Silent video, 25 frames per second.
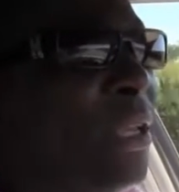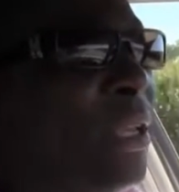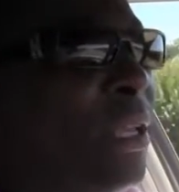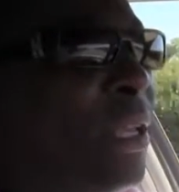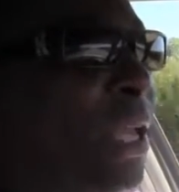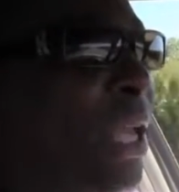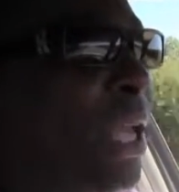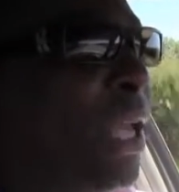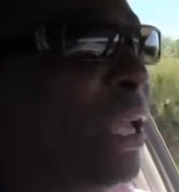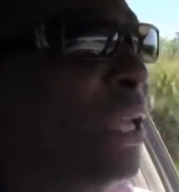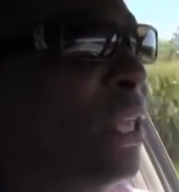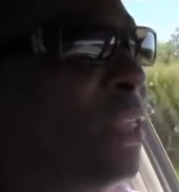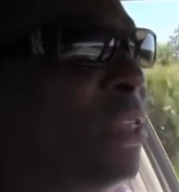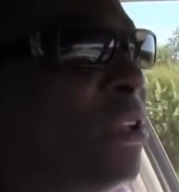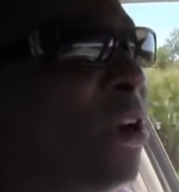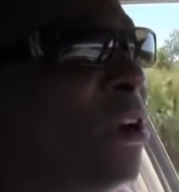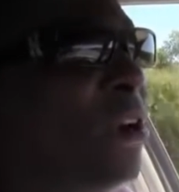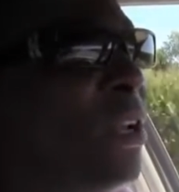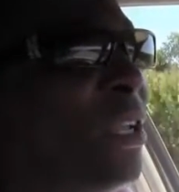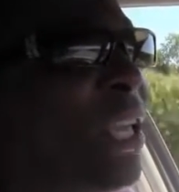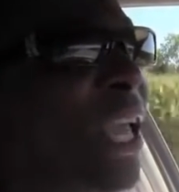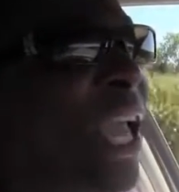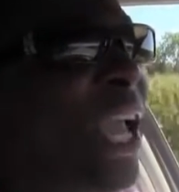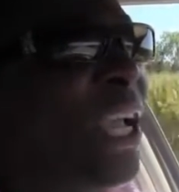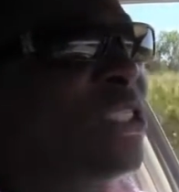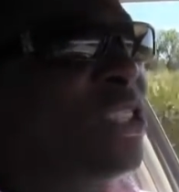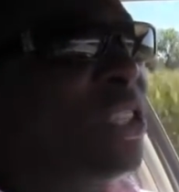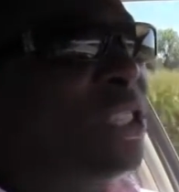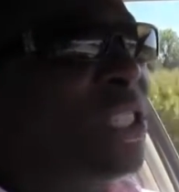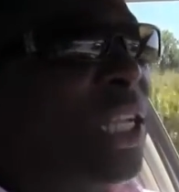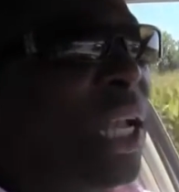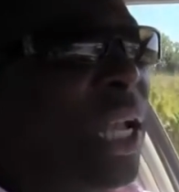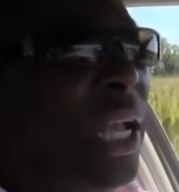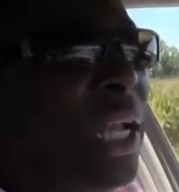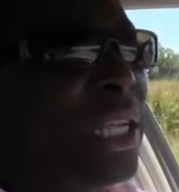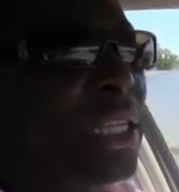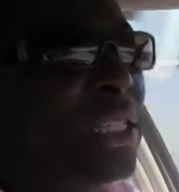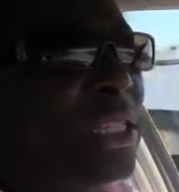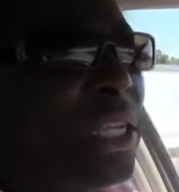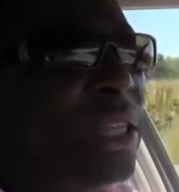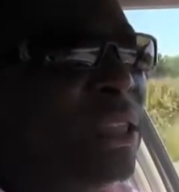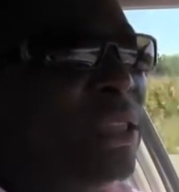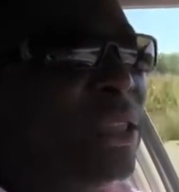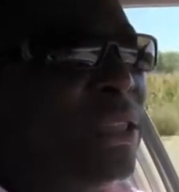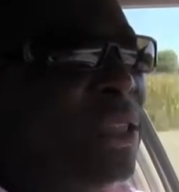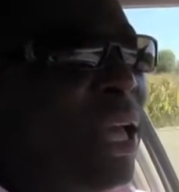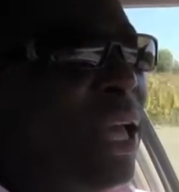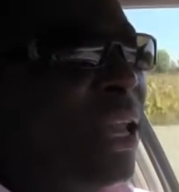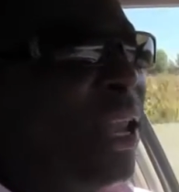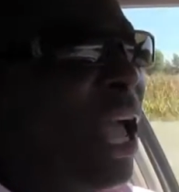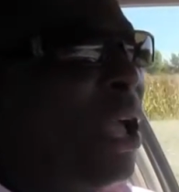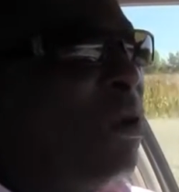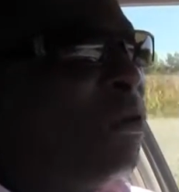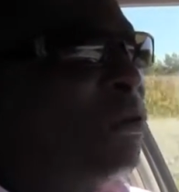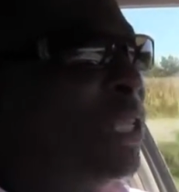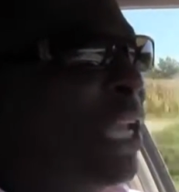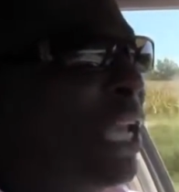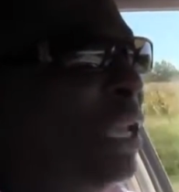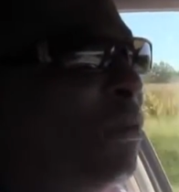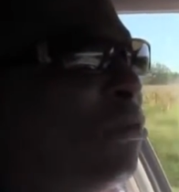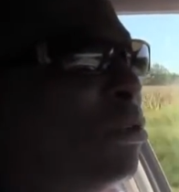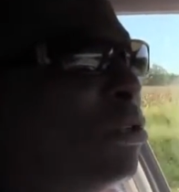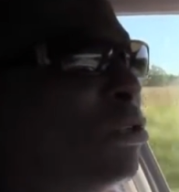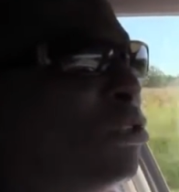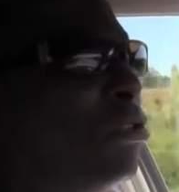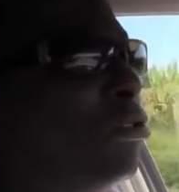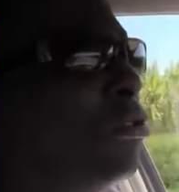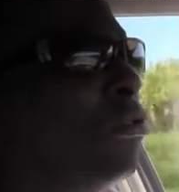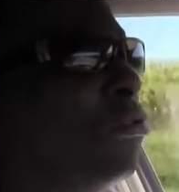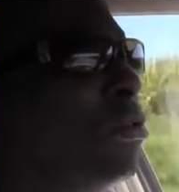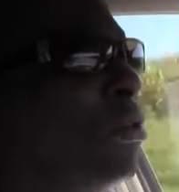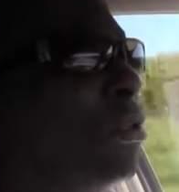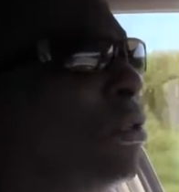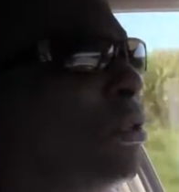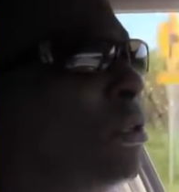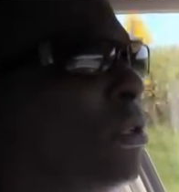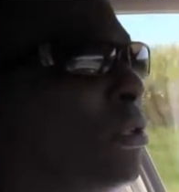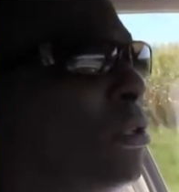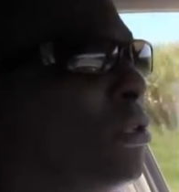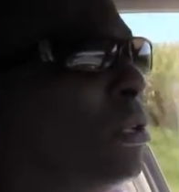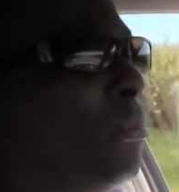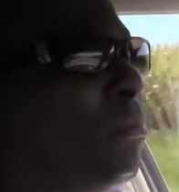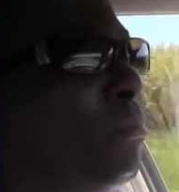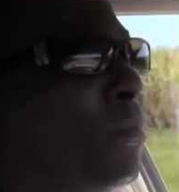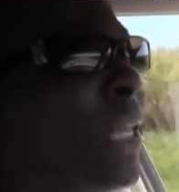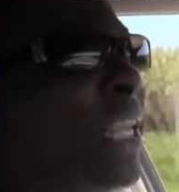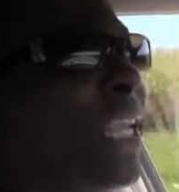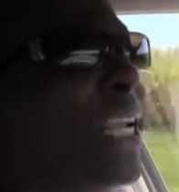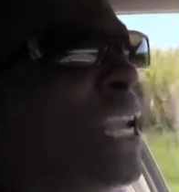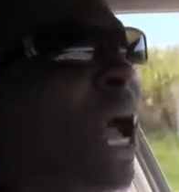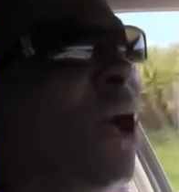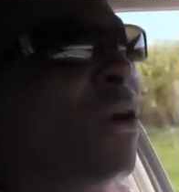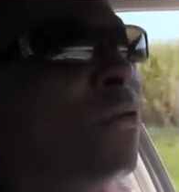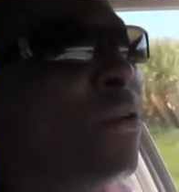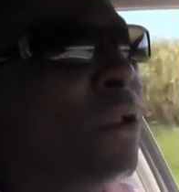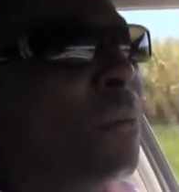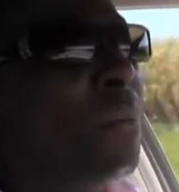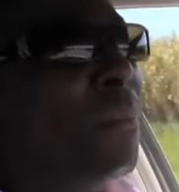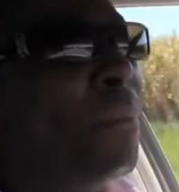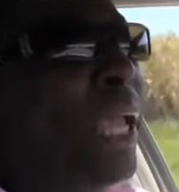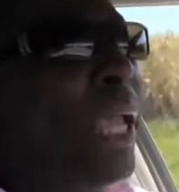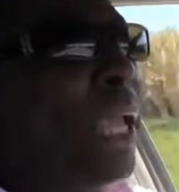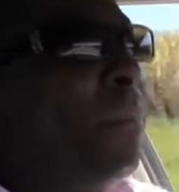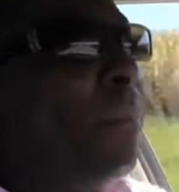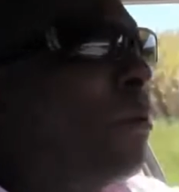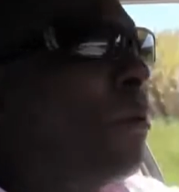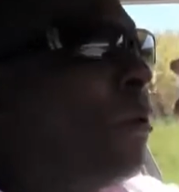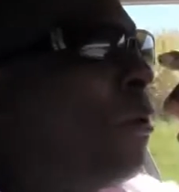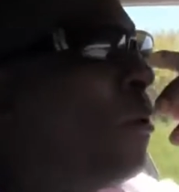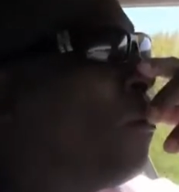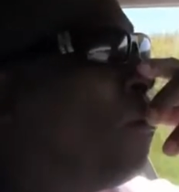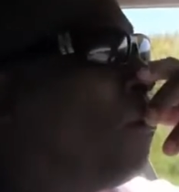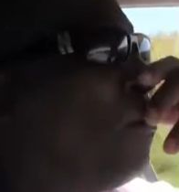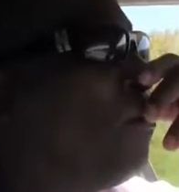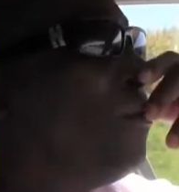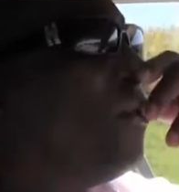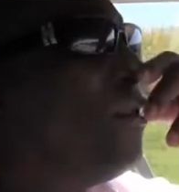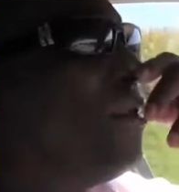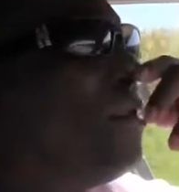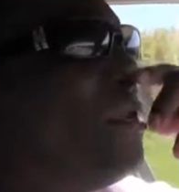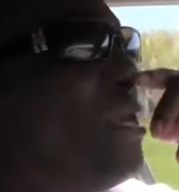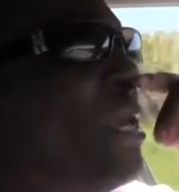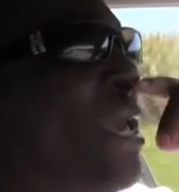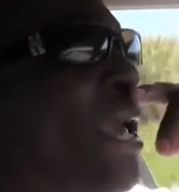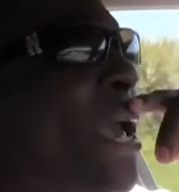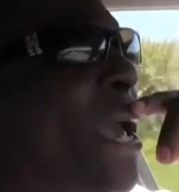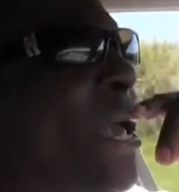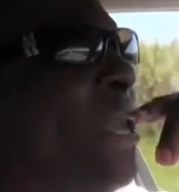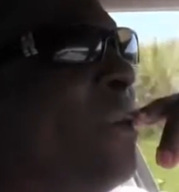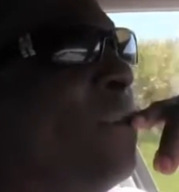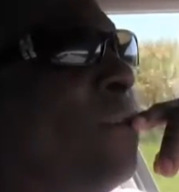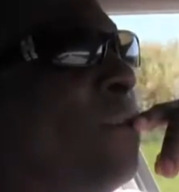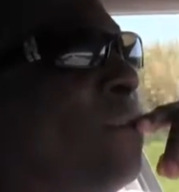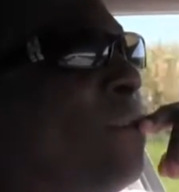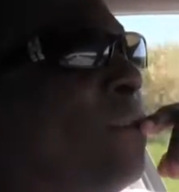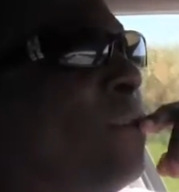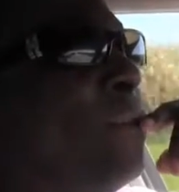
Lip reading: cathartic exercise, in that I was able to bleed out on paper and